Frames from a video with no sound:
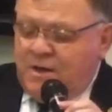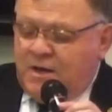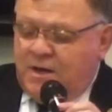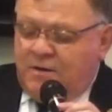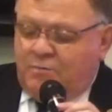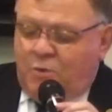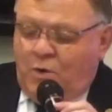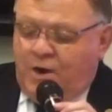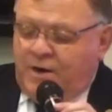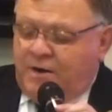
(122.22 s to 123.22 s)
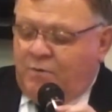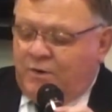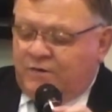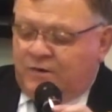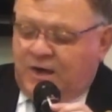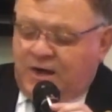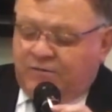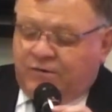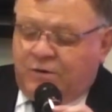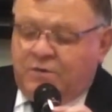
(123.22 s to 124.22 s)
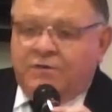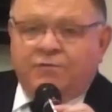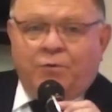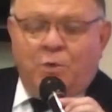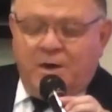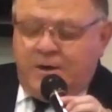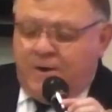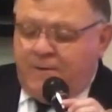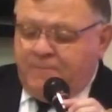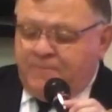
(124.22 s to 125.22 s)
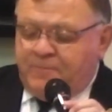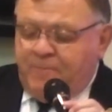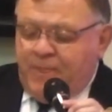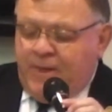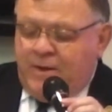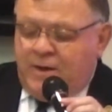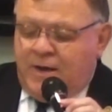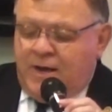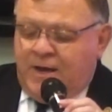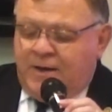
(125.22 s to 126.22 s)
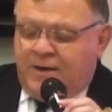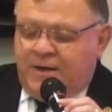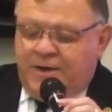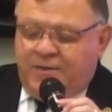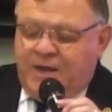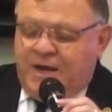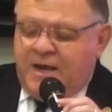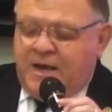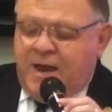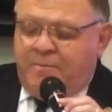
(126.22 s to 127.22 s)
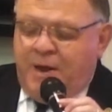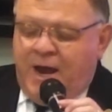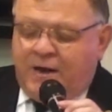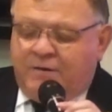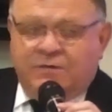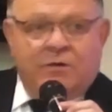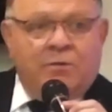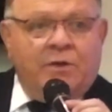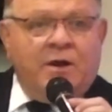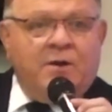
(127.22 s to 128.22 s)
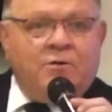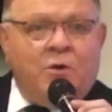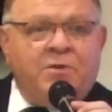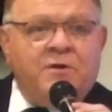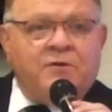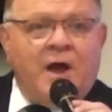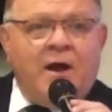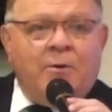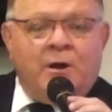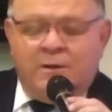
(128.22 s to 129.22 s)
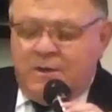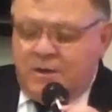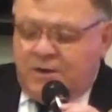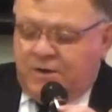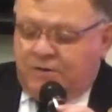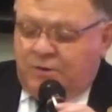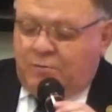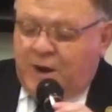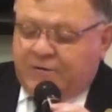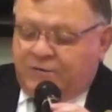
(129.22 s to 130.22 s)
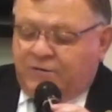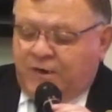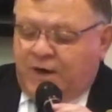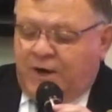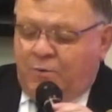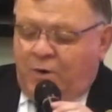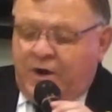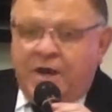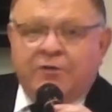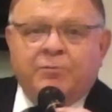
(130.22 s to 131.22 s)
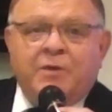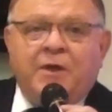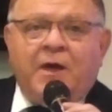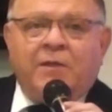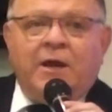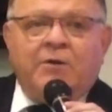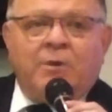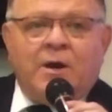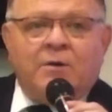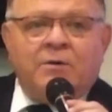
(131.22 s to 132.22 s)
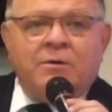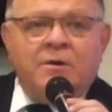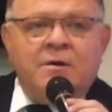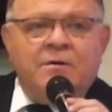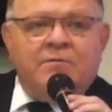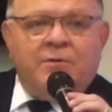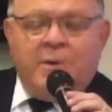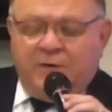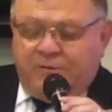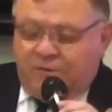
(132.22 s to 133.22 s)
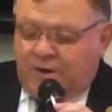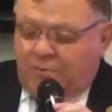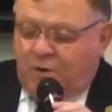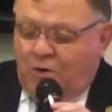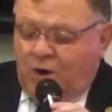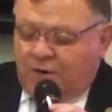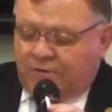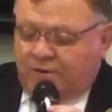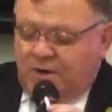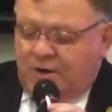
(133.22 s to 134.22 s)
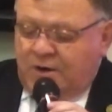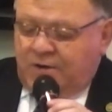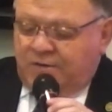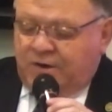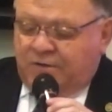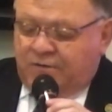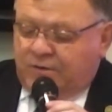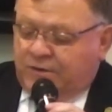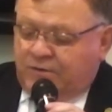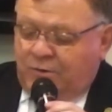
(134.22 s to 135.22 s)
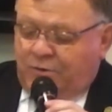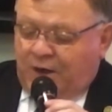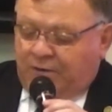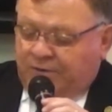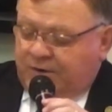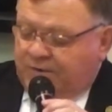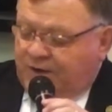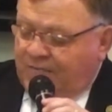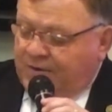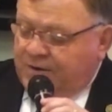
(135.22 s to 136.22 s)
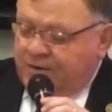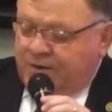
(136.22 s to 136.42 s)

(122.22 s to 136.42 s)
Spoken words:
in Des Moines and was the dean of students for 1 year. And then he came back to the Northeast Iowa, to Mason City, where he has been the athletic director for the Mason City Mohawks since 2007.